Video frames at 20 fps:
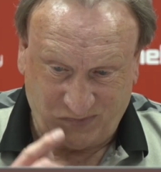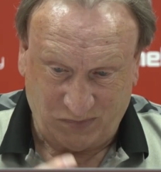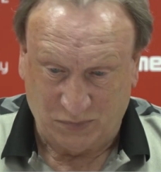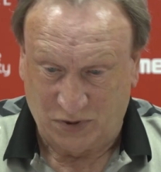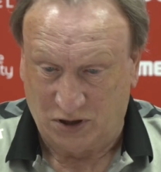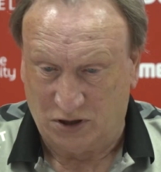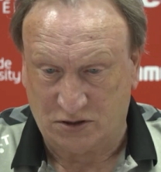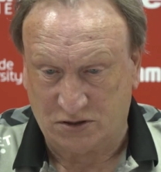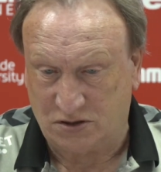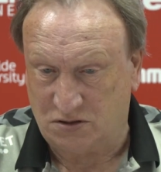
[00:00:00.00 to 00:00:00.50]

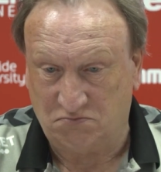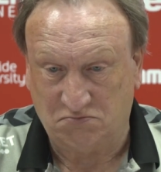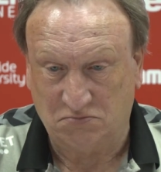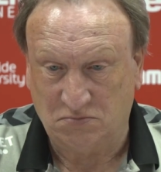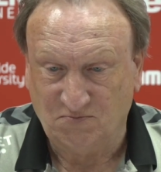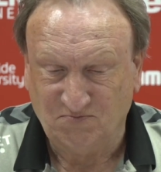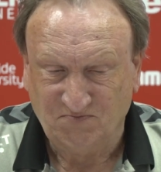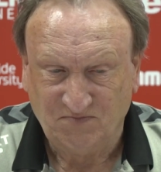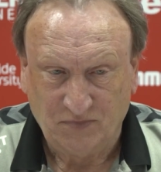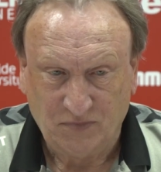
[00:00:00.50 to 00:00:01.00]
But
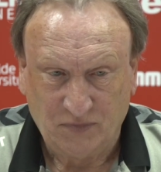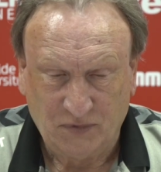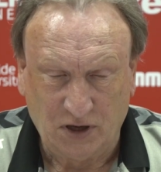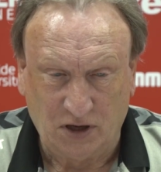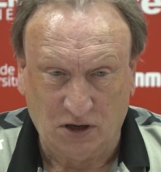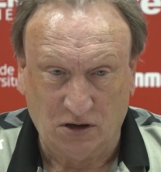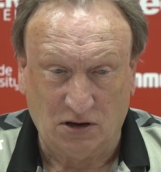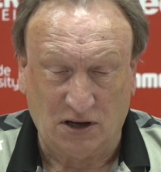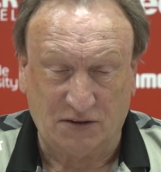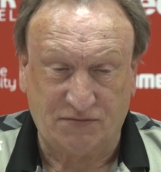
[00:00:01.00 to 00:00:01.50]

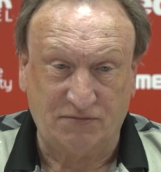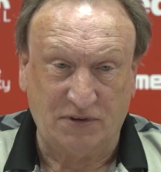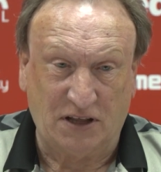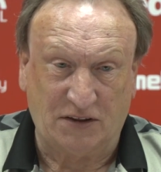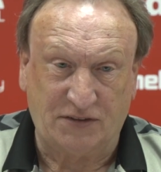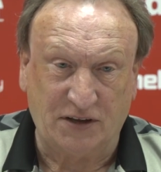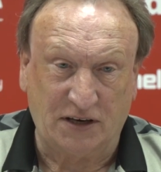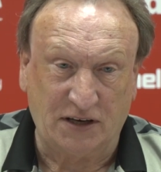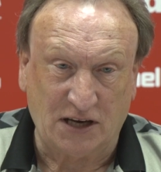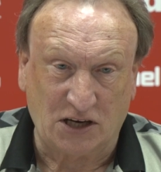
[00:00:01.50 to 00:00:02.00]
I
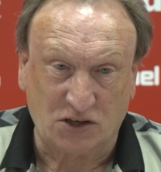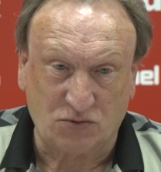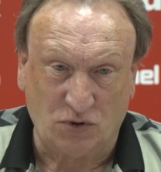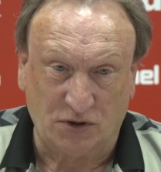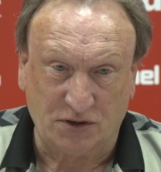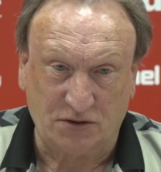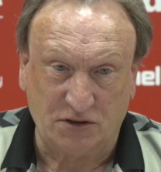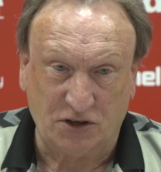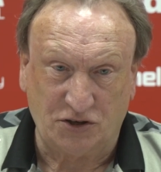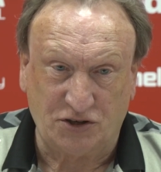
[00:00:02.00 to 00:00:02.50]
think that's
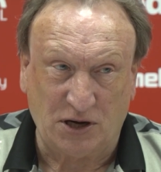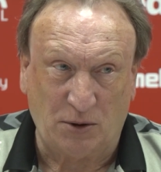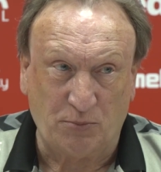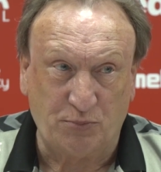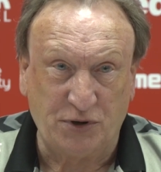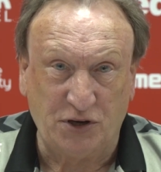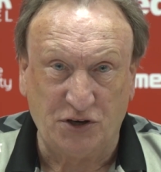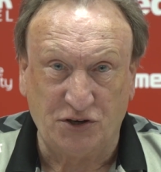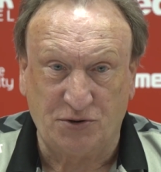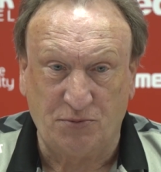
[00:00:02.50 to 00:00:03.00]
what the
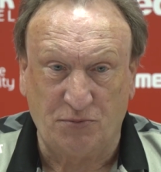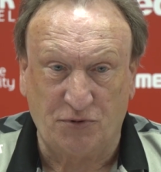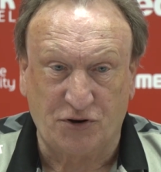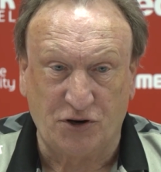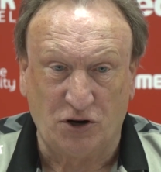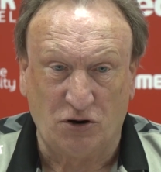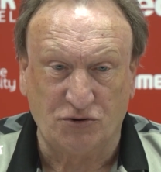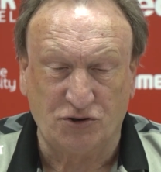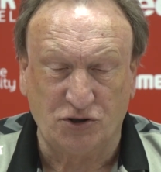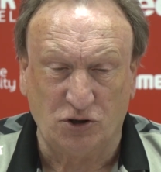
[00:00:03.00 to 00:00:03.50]
Championship
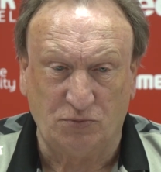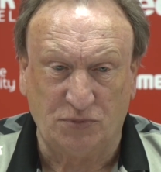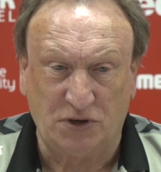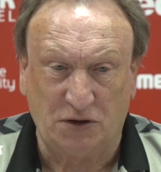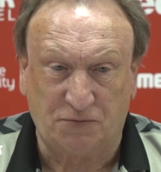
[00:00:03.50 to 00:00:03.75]
throws up: